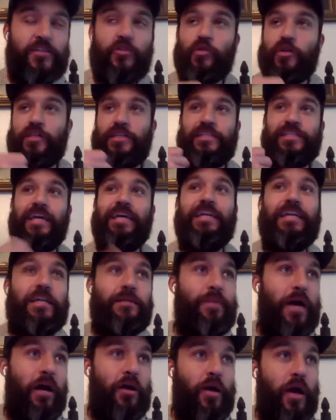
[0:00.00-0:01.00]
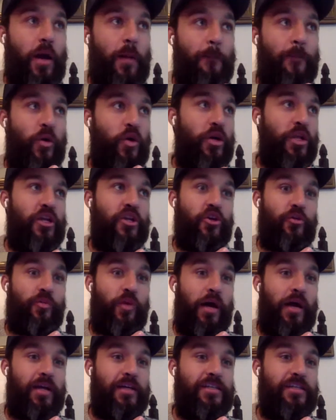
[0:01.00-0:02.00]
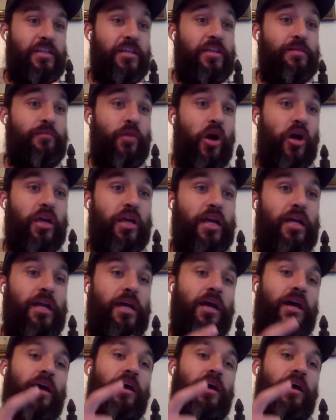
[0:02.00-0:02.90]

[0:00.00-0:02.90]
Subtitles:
who are excited about putting your product into the market